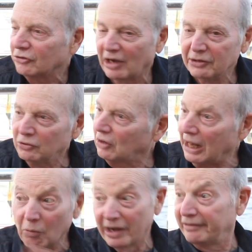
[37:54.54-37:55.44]
So I knew
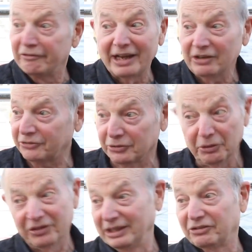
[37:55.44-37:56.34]
I don't want to invest or
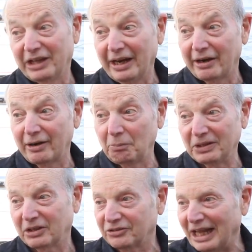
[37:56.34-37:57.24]
do things there ah.
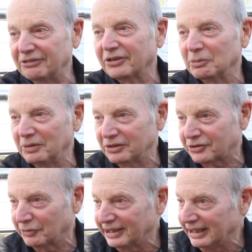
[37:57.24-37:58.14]
because that's going to be a
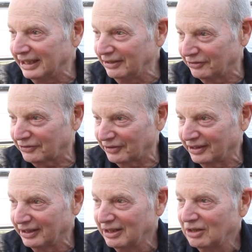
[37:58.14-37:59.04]
shrinking industry.
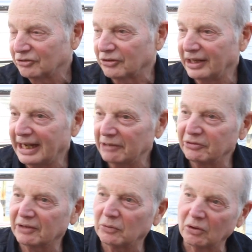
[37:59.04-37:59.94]
Yeah. So then I asked
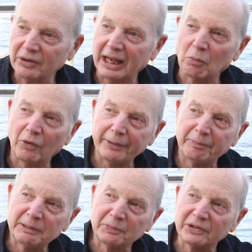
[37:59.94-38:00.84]
myself, well, okay, what do
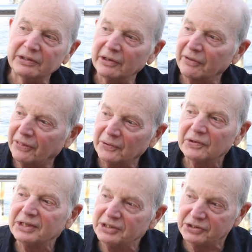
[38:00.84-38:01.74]
people in their
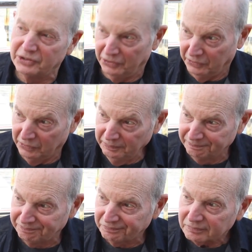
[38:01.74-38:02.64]
30s do
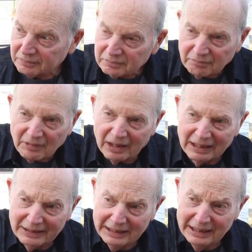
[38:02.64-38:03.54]

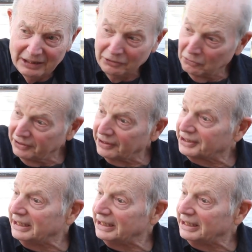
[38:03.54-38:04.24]
that they didn't do in their